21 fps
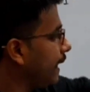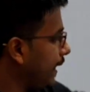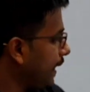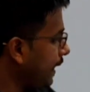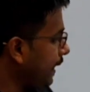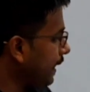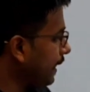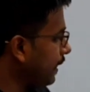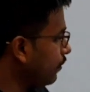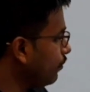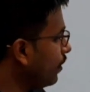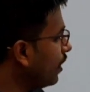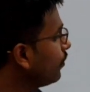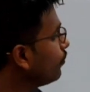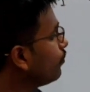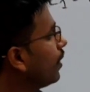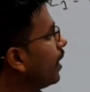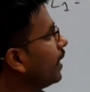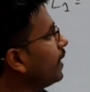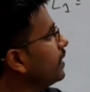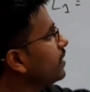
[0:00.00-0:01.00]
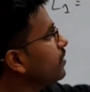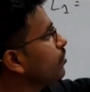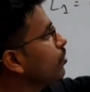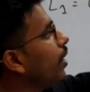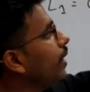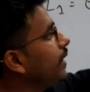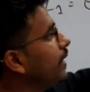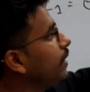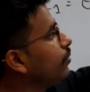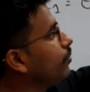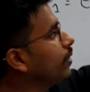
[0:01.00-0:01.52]
L1 1 is not
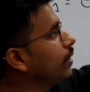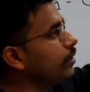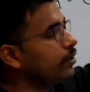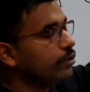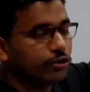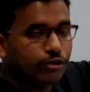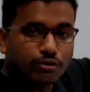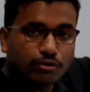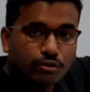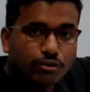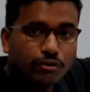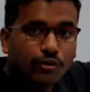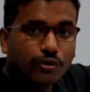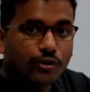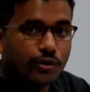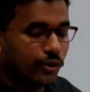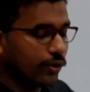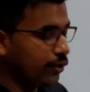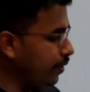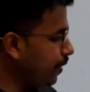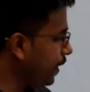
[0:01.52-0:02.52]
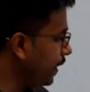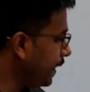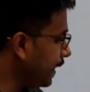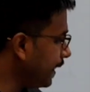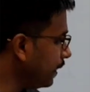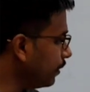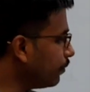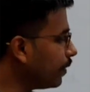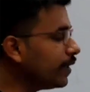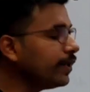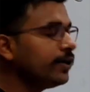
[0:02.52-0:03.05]
equal to
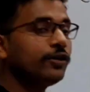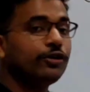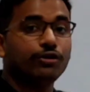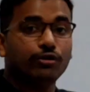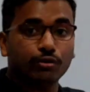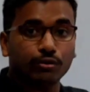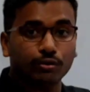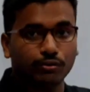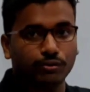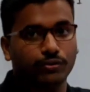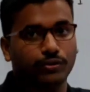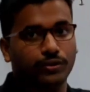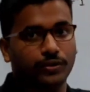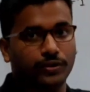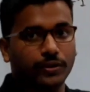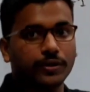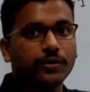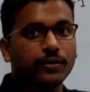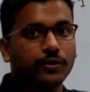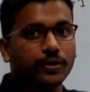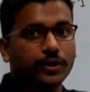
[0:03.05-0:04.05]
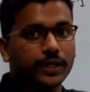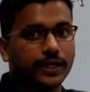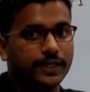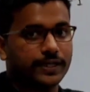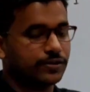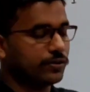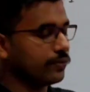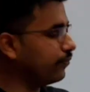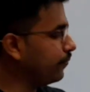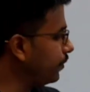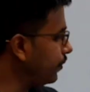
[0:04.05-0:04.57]
L1 2. Okay, so
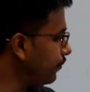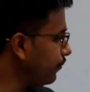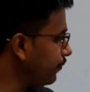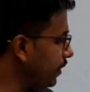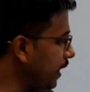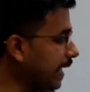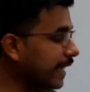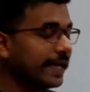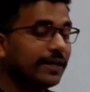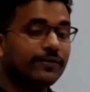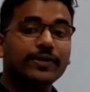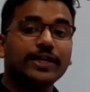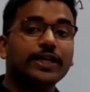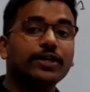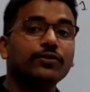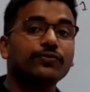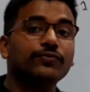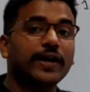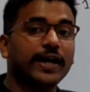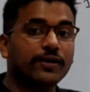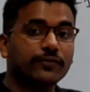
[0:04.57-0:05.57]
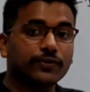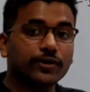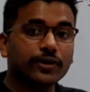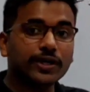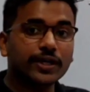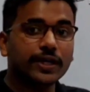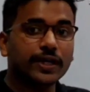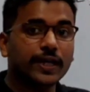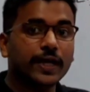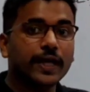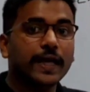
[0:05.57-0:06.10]
again we need to find for
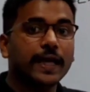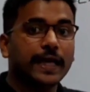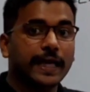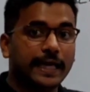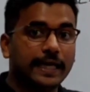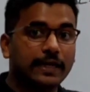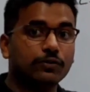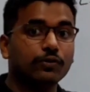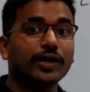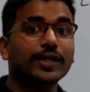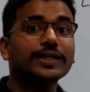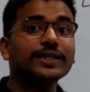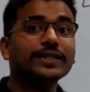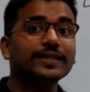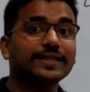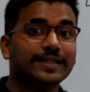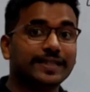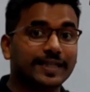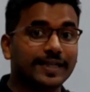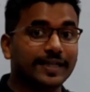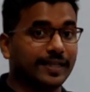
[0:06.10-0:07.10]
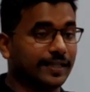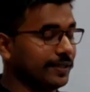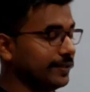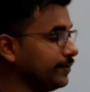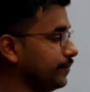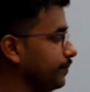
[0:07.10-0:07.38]
L1 3.